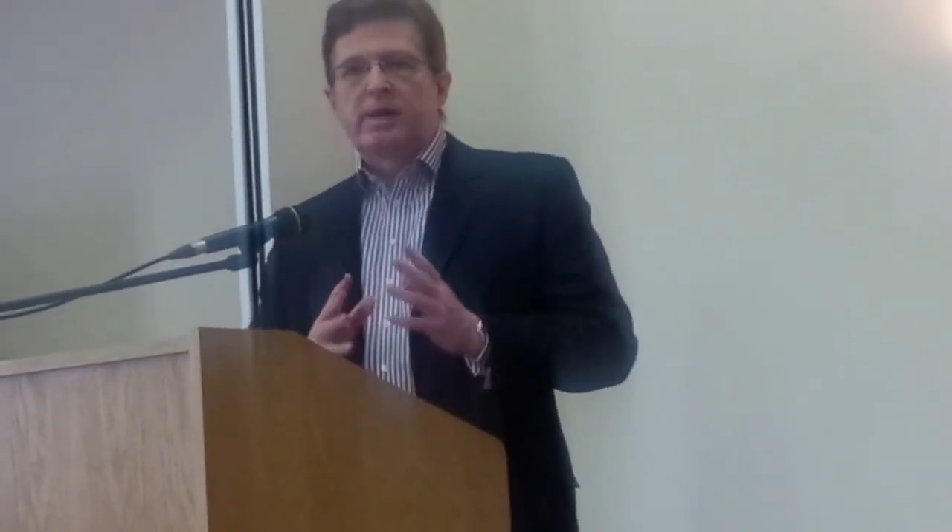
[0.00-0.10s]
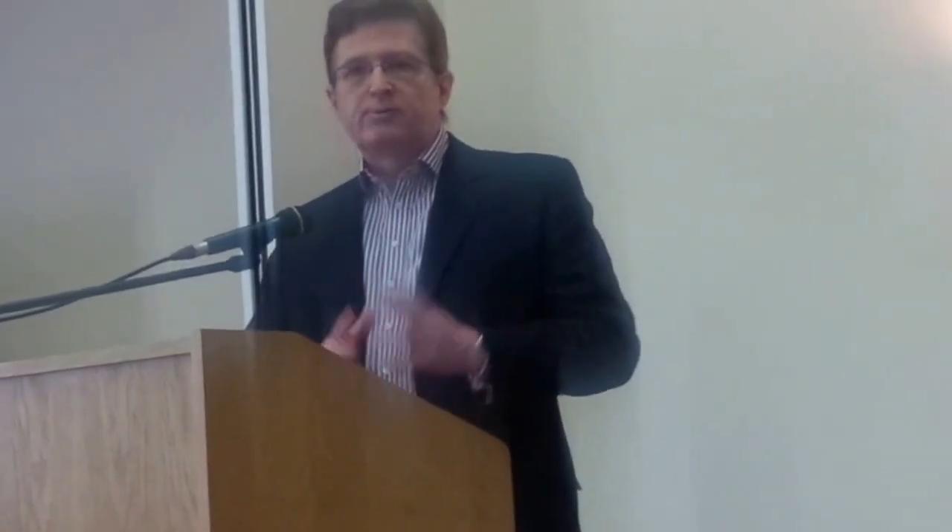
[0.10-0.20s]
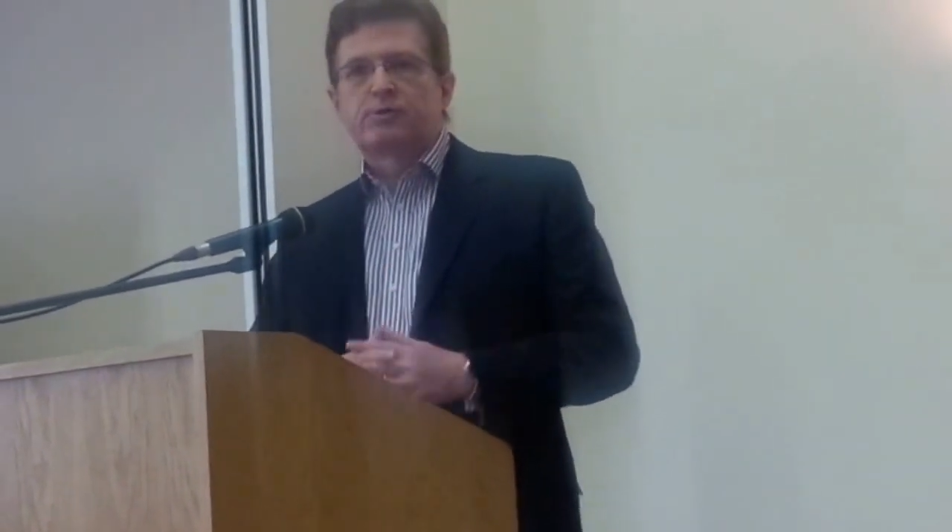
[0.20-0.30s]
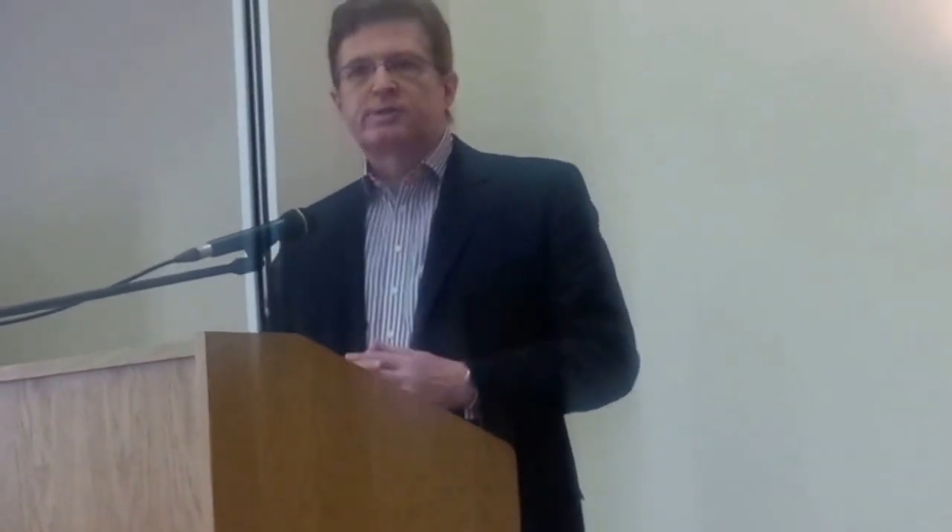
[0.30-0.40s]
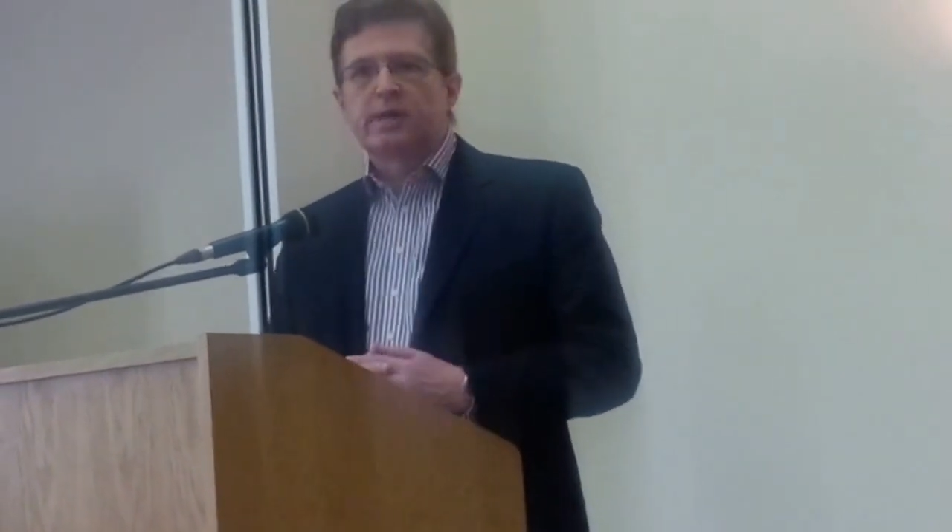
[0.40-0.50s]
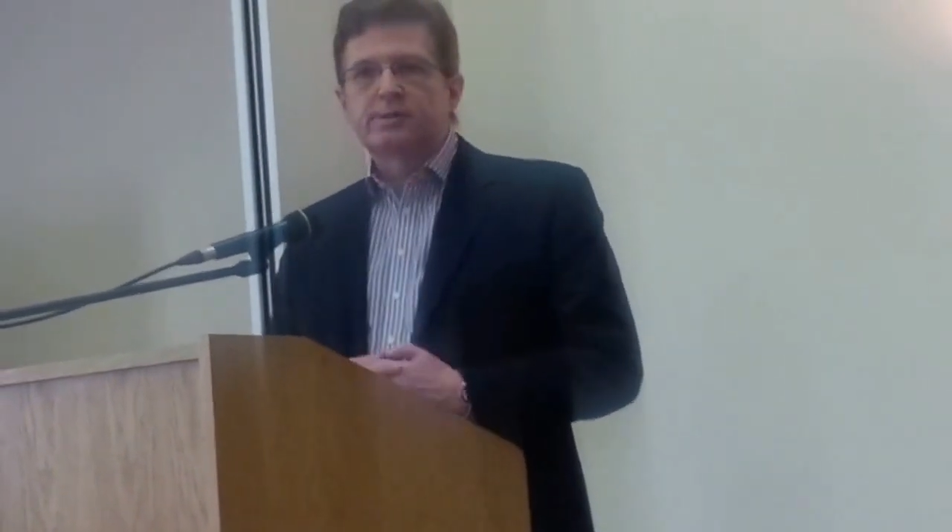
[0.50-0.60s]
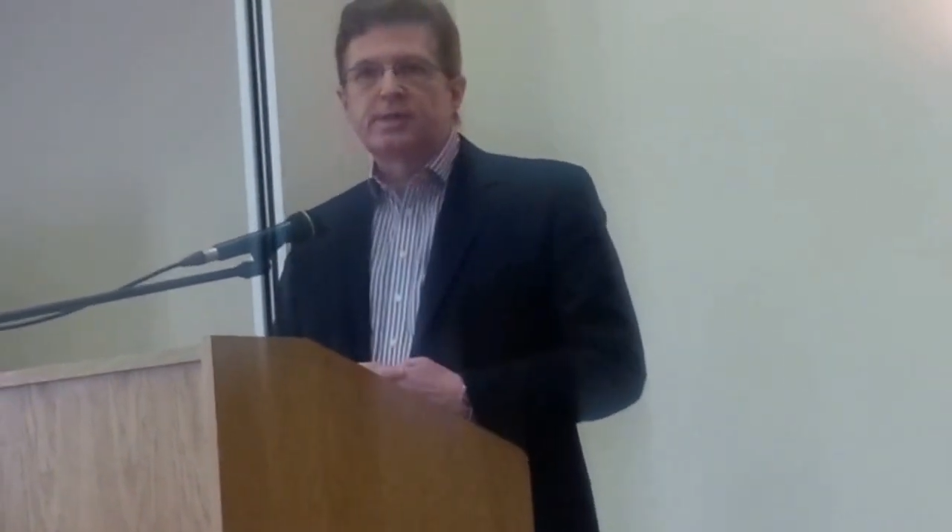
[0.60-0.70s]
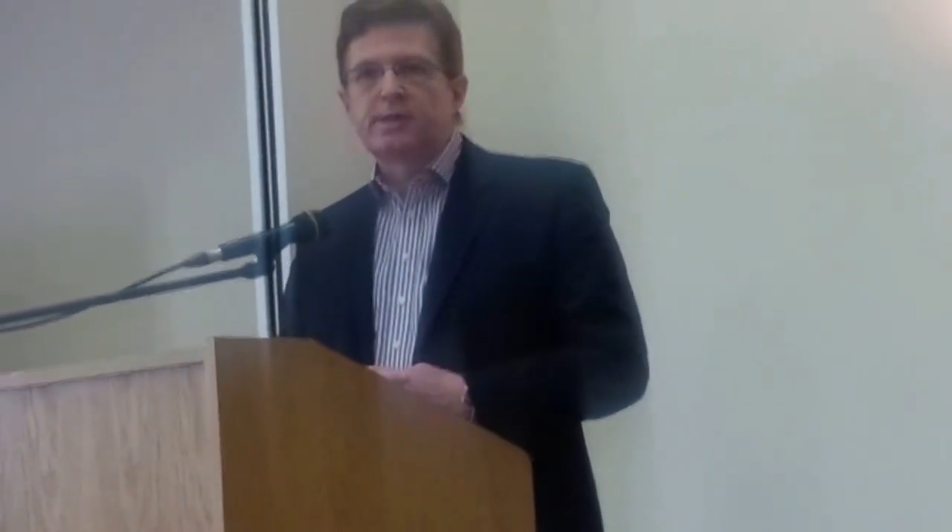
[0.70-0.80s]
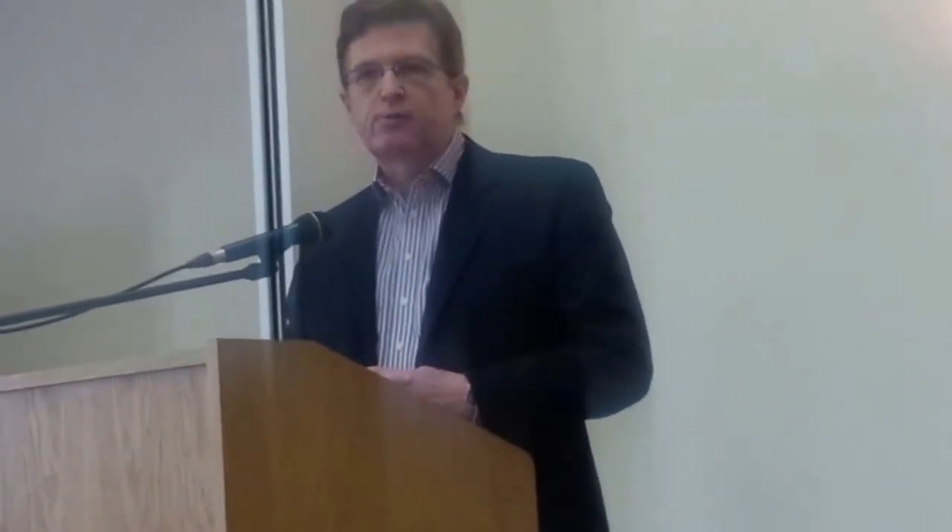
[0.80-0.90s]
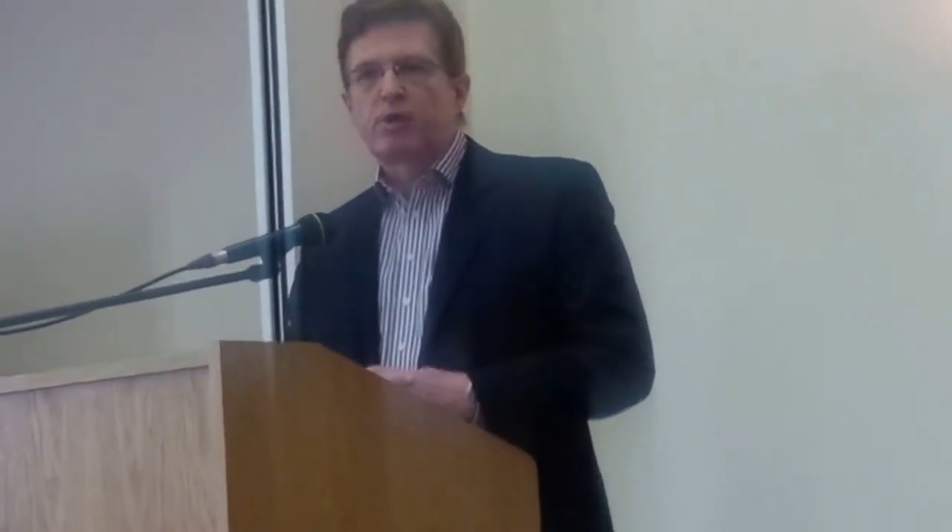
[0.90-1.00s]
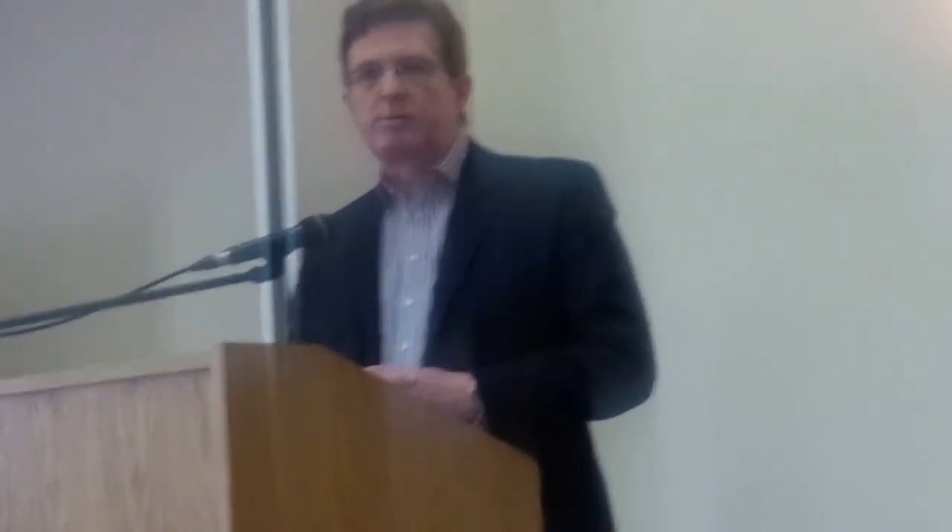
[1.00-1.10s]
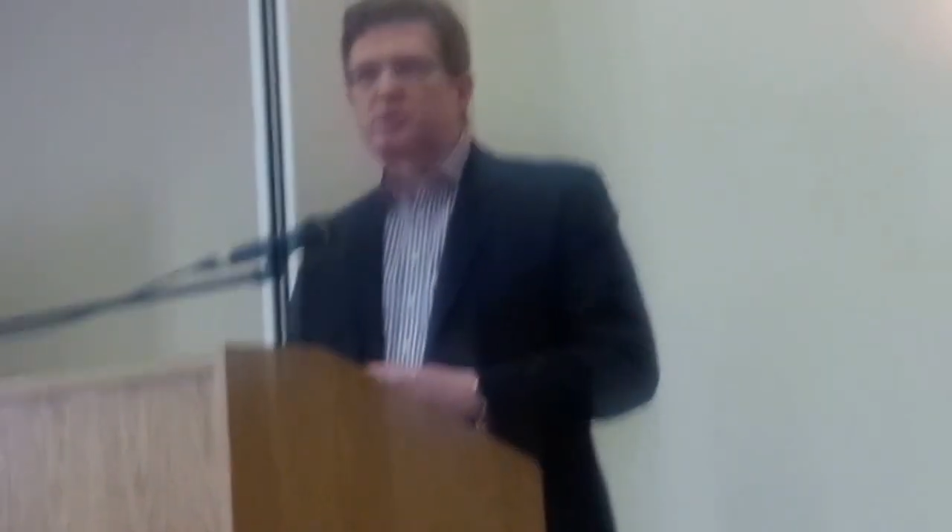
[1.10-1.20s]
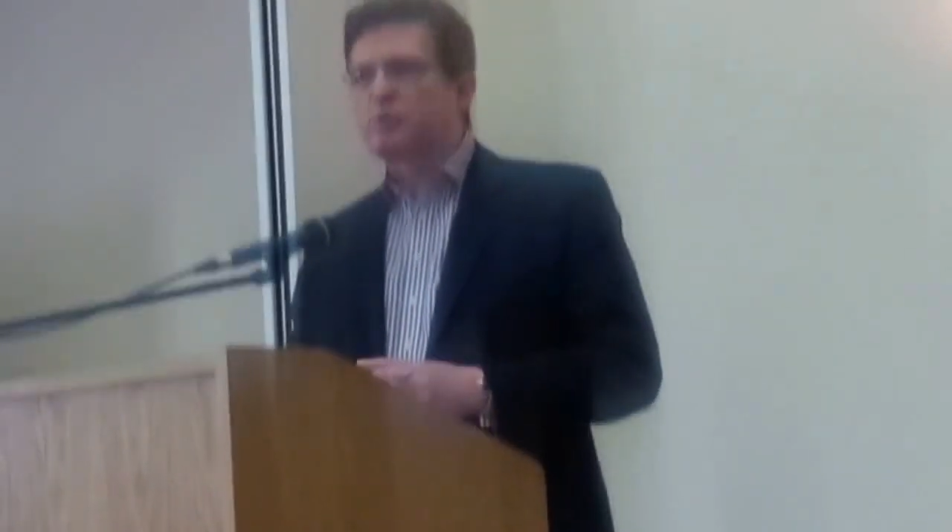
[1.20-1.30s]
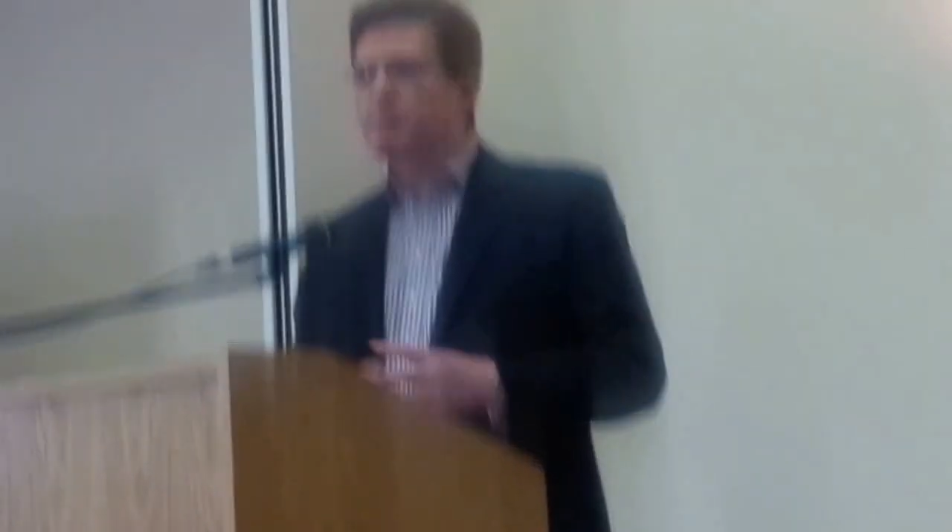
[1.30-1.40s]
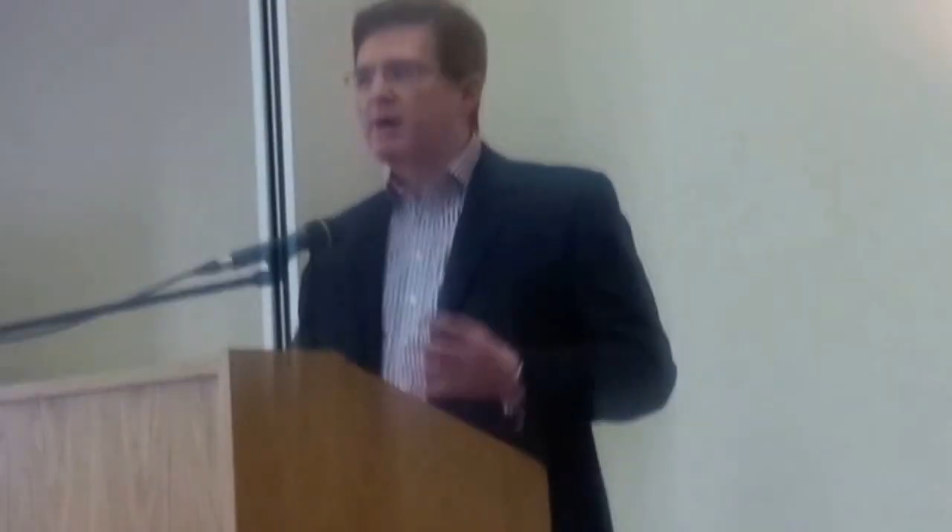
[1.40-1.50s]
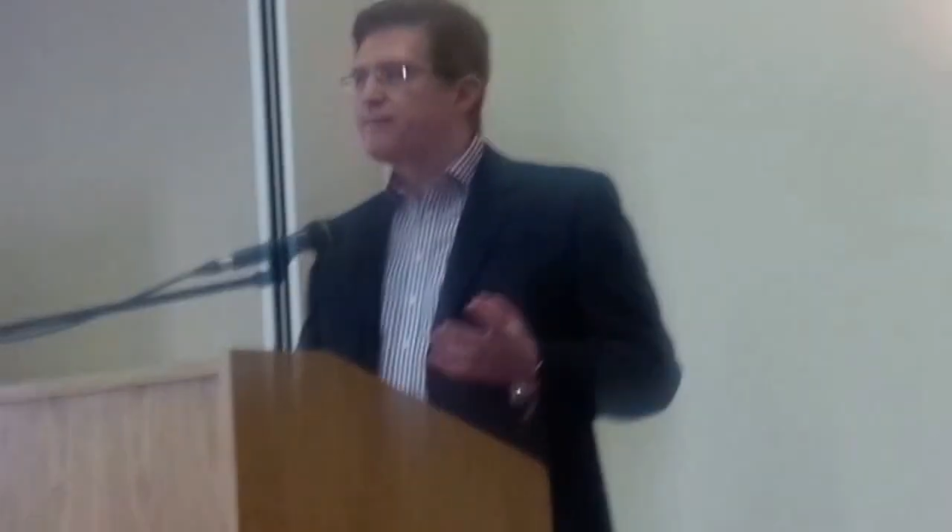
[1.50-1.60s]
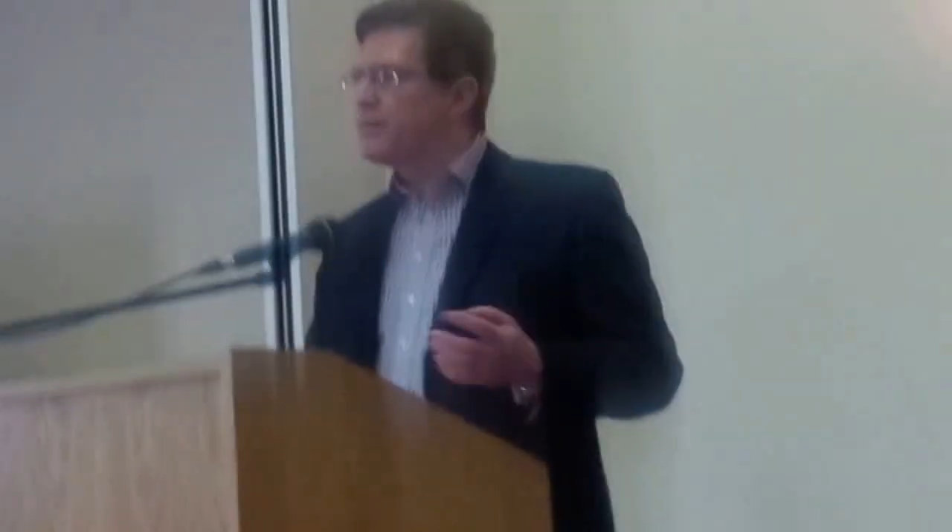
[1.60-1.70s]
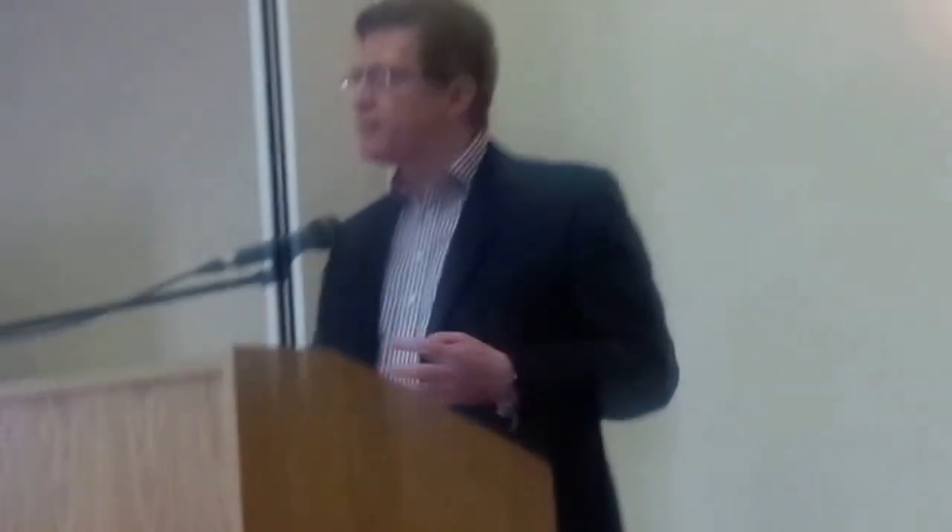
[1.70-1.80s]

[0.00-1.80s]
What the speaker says: has resulted in agreements with about